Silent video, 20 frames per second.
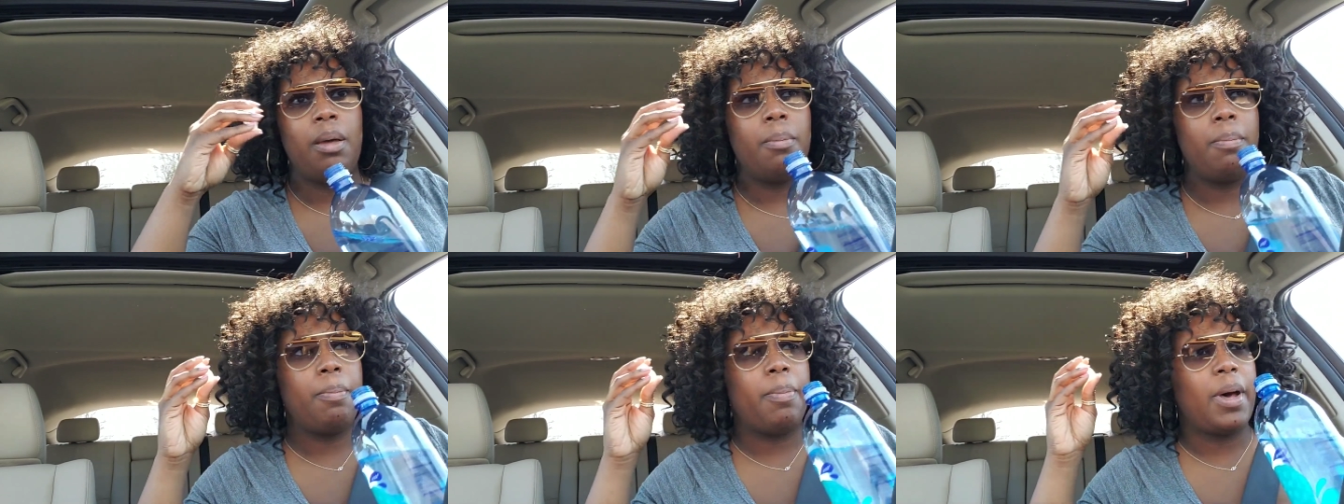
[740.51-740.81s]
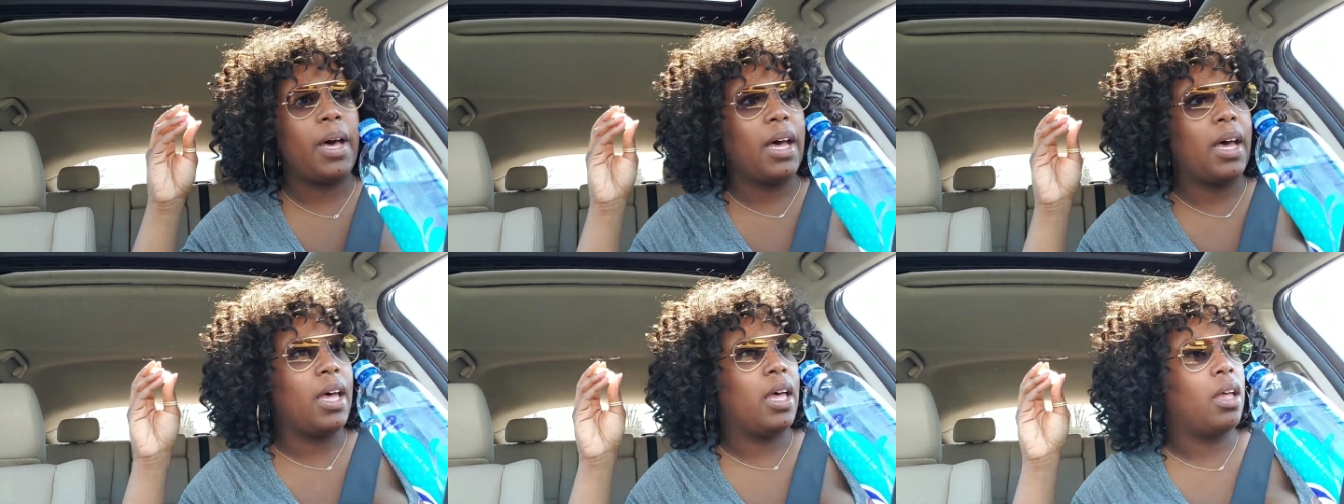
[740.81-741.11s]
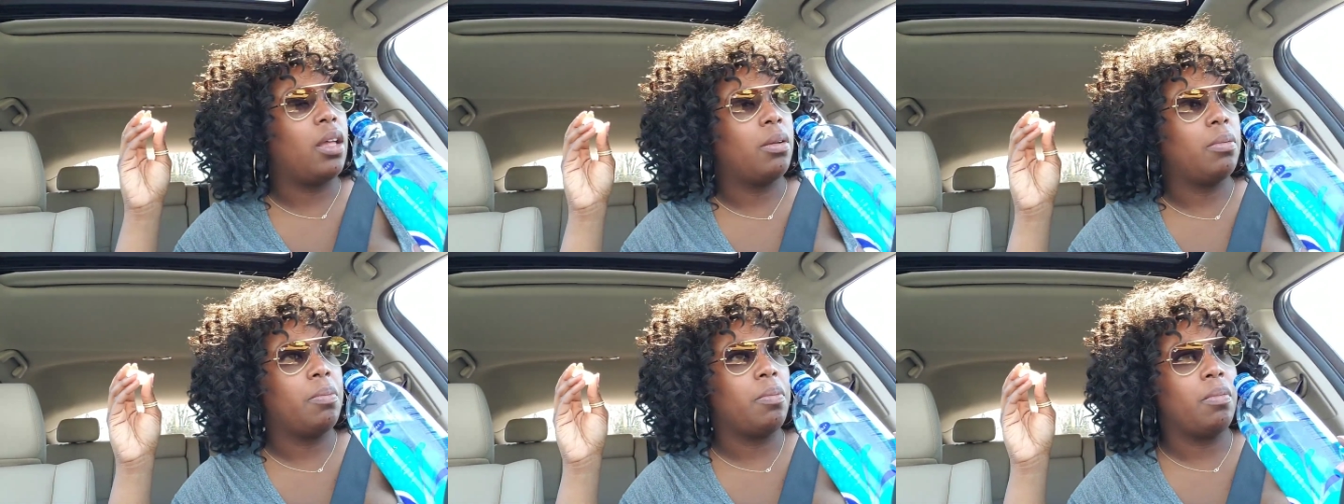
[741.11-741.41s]

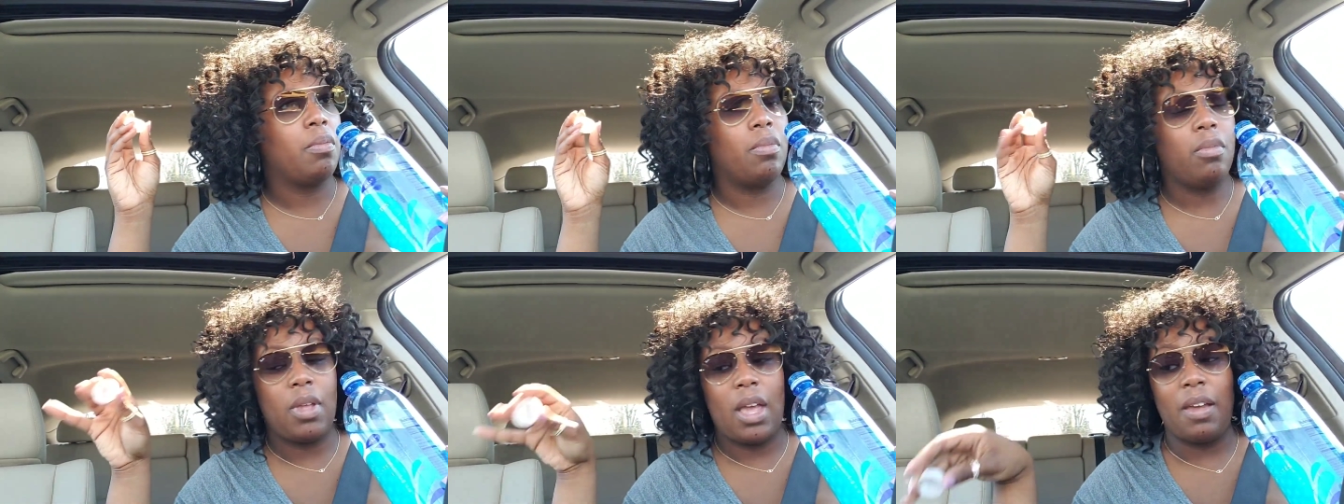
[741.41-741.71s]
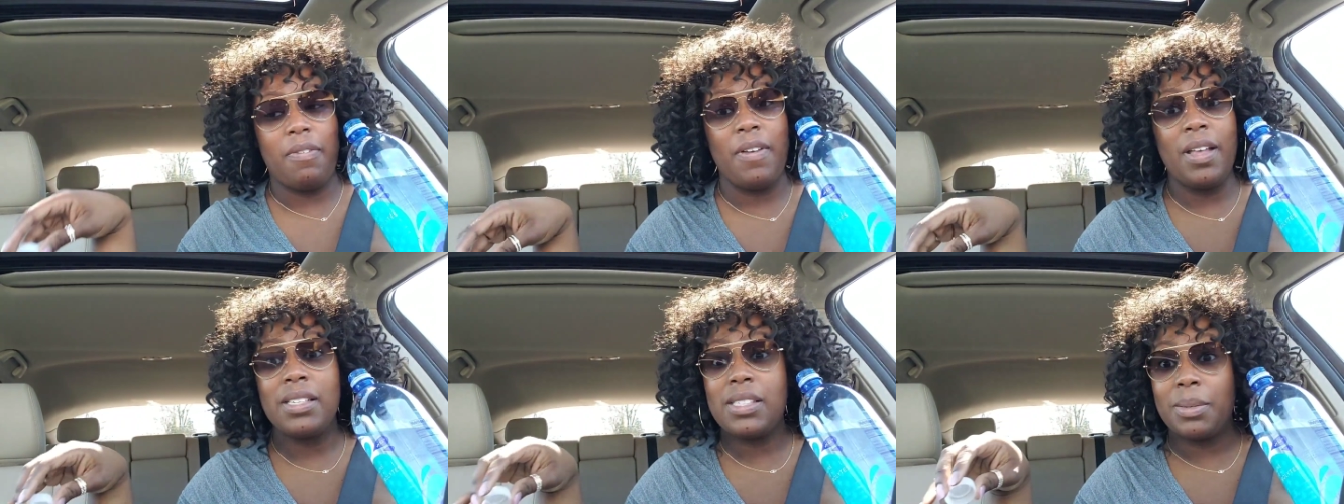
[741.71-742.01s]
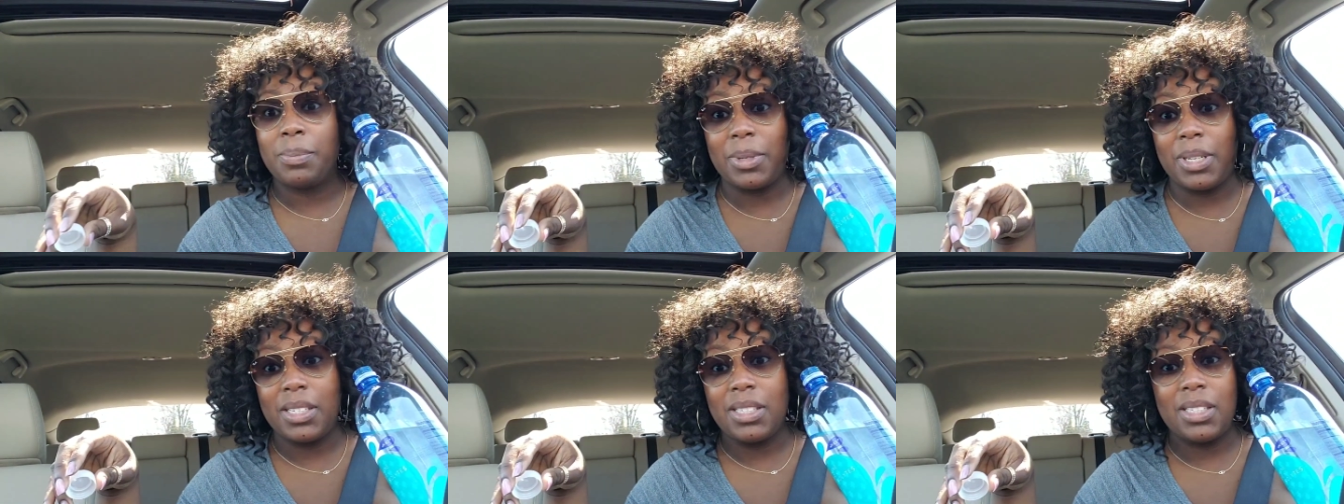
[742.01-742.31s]
but I found
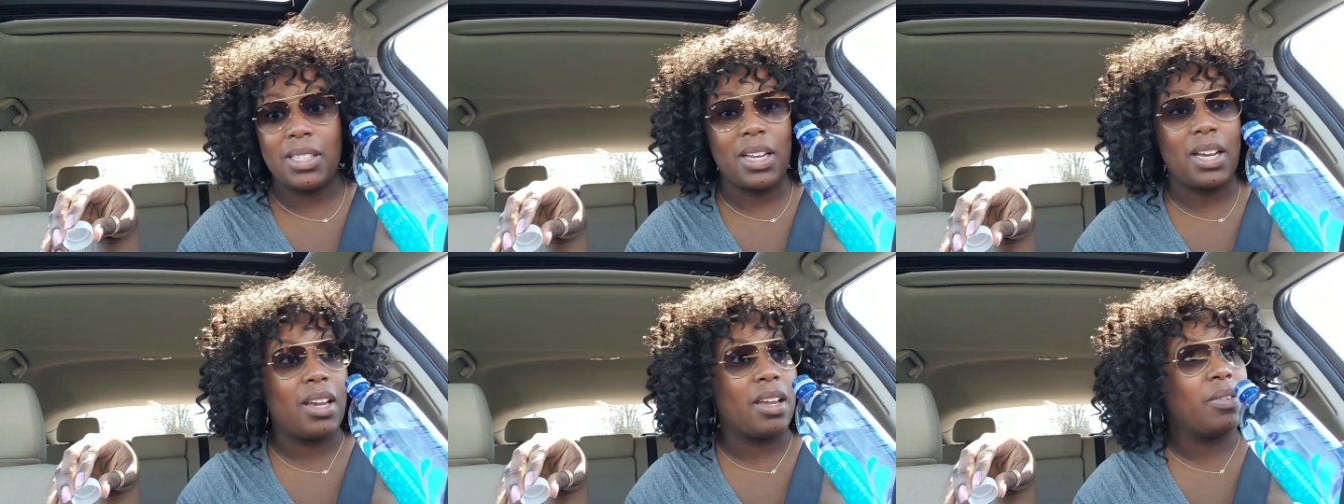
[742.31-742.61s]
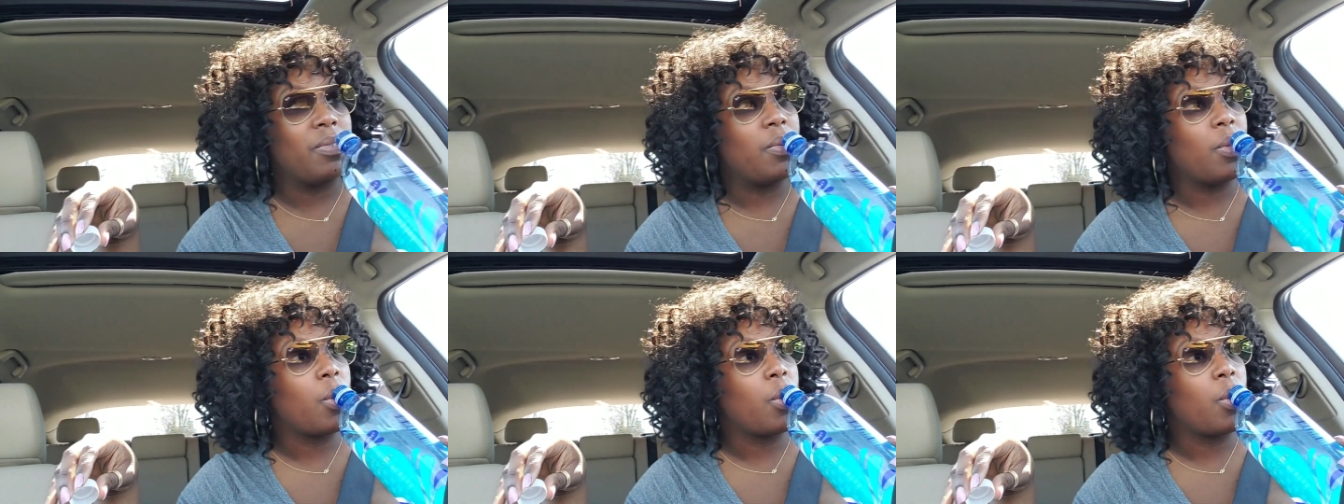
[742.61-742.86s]
some good stuff.